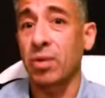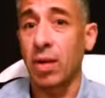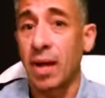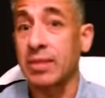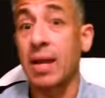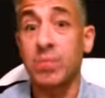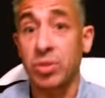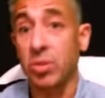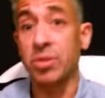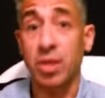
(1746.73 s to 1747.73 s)
A lot of times,
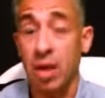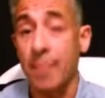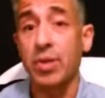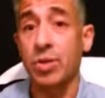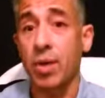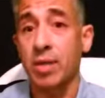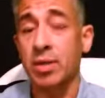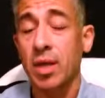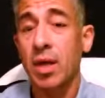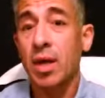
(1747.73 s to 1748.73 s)
students are coming to
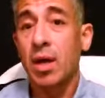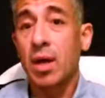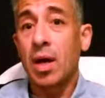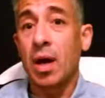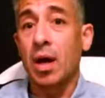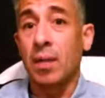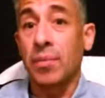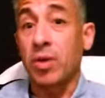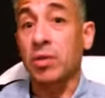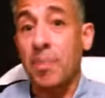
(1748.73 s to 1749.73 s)
us um,
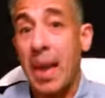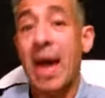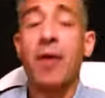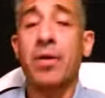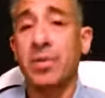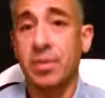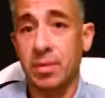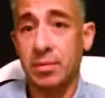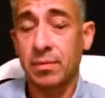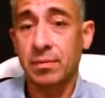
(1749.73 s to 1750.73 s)
because the
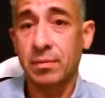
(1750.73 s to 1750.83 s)
parents,